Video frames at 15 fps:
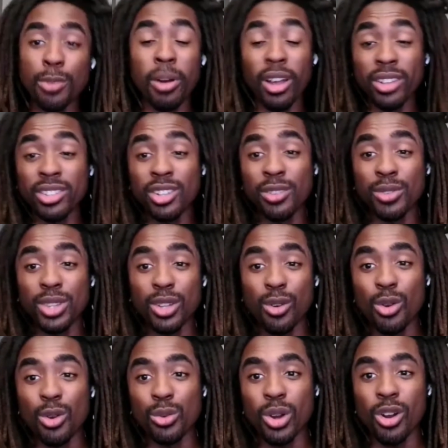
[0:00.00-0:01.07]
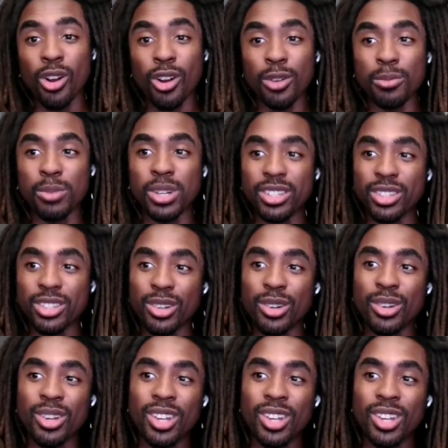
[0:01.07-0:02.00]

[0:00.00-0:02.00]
they're positive in their own regard, but you know,